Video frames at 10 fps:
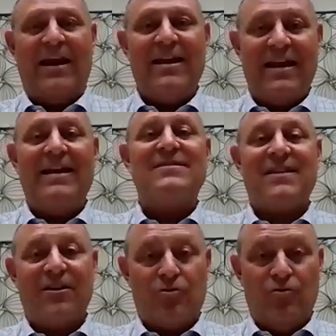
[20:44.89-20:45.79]
It is
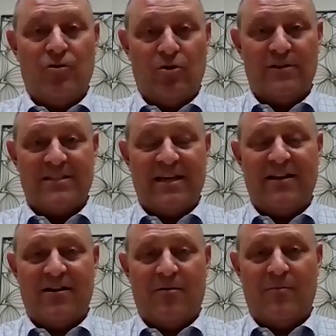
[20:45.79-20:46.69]
includable as
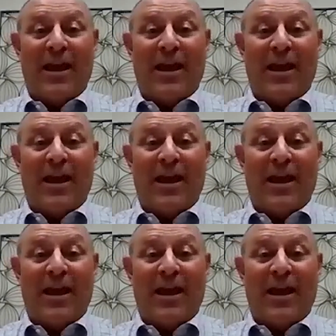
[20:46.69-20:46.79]
income.